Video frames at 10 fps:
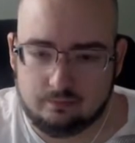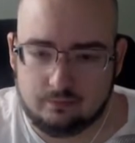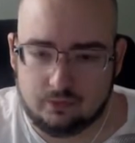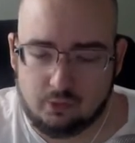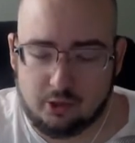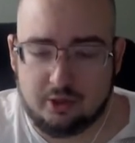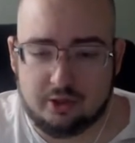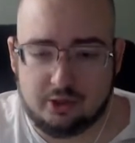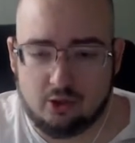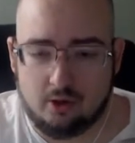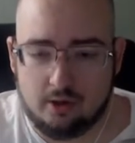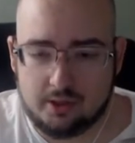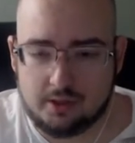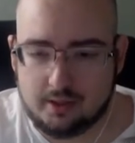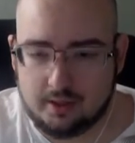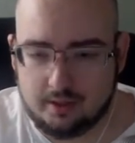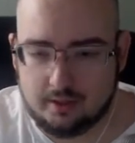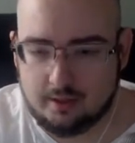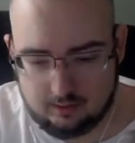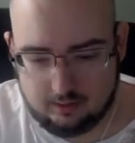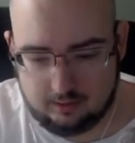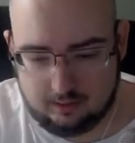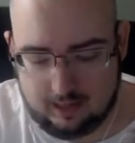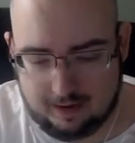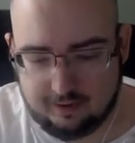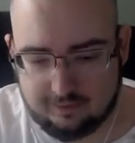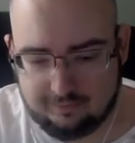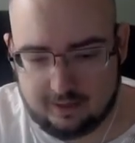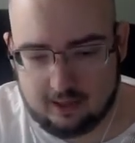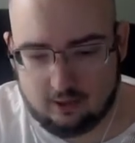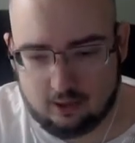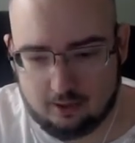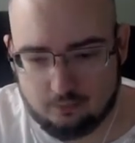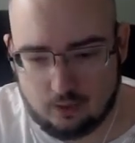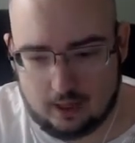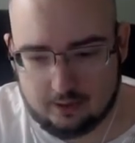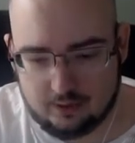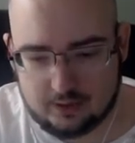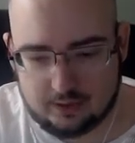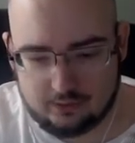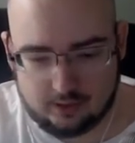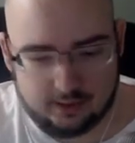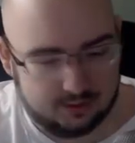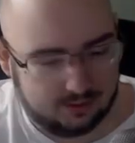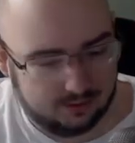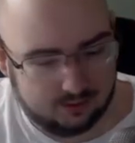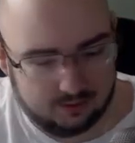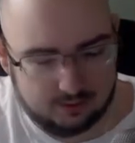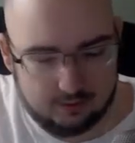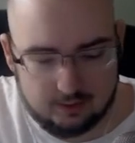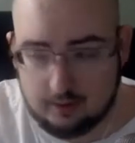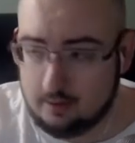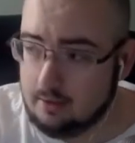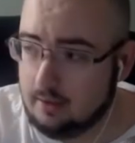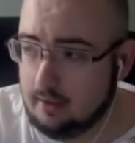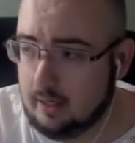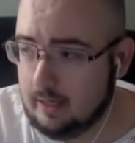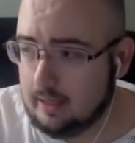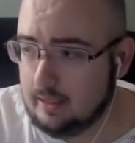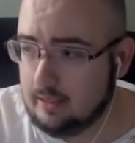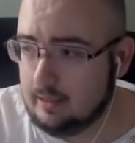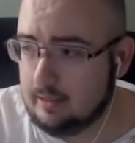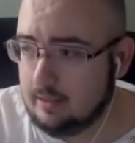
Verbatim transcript: What are the charges? Having a firearm while using drugs, a